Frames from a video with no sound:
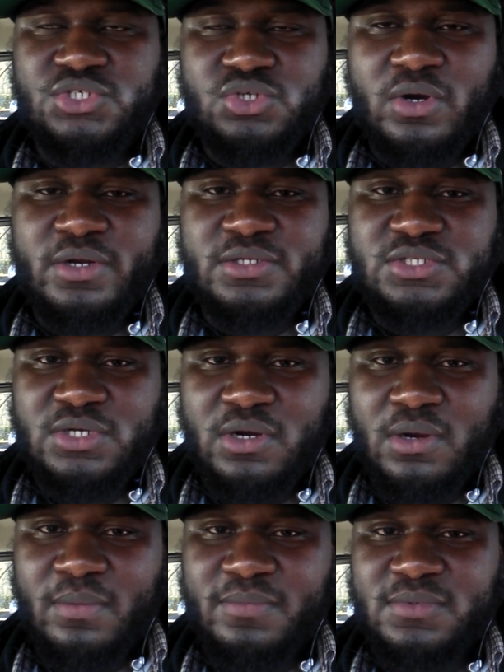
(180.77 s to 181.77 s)
shorter
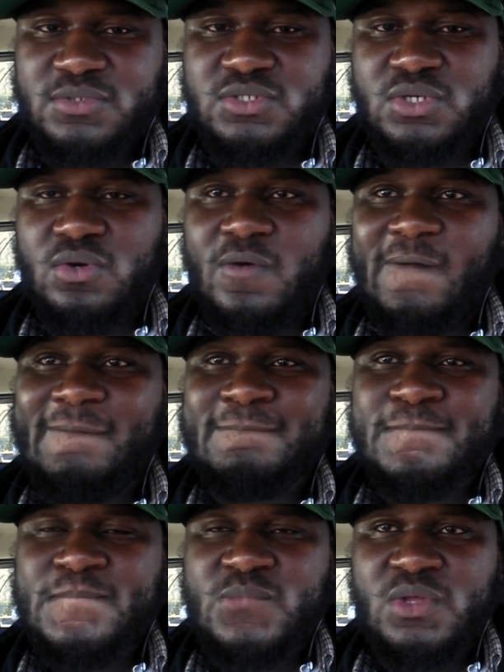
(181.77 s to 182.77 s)
term. So
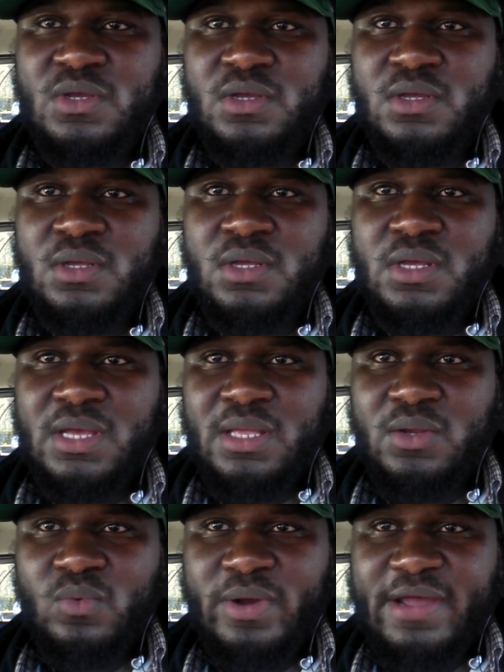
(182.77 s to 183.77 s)

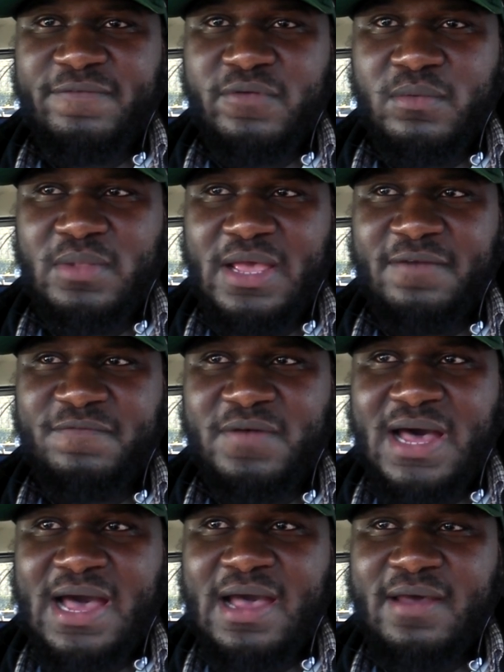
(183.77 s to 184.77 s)
anywhere from like
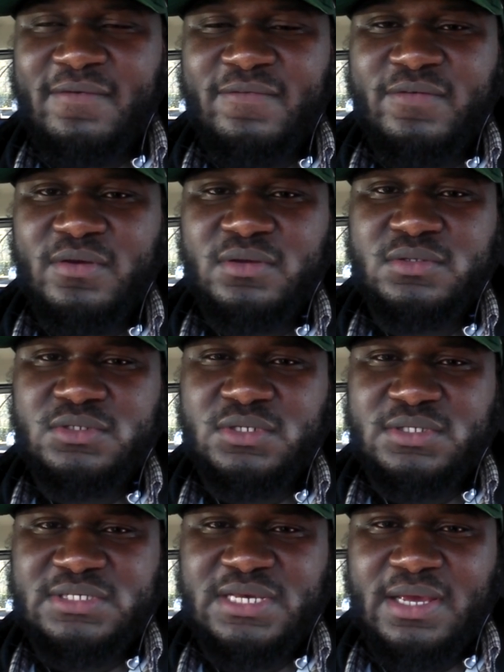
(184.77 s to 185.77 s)
5 to
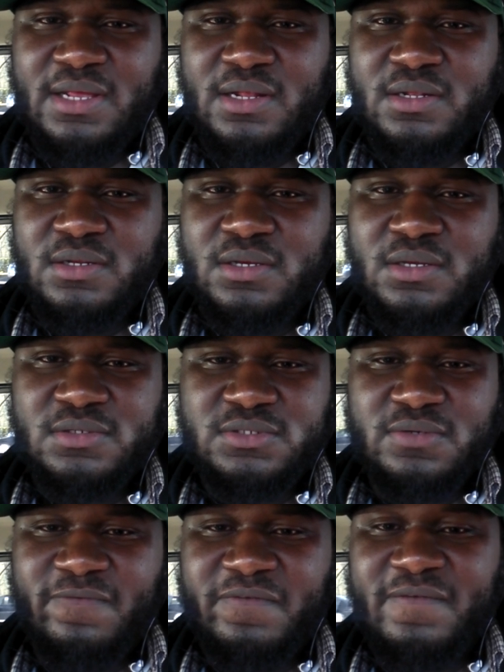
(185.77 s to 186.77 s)
10
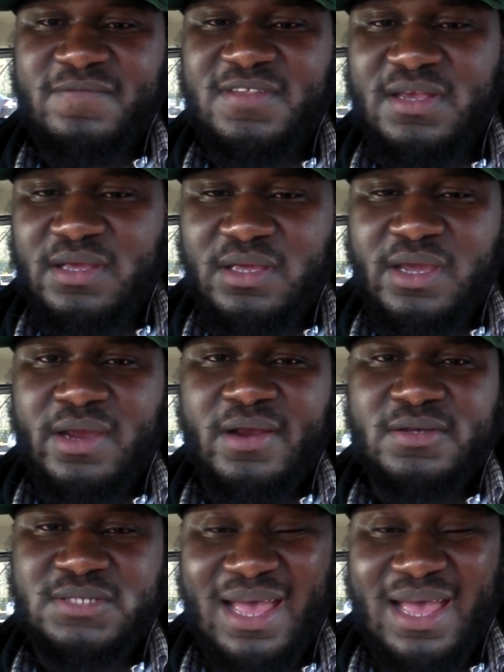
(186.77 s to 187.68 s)
to 15 years.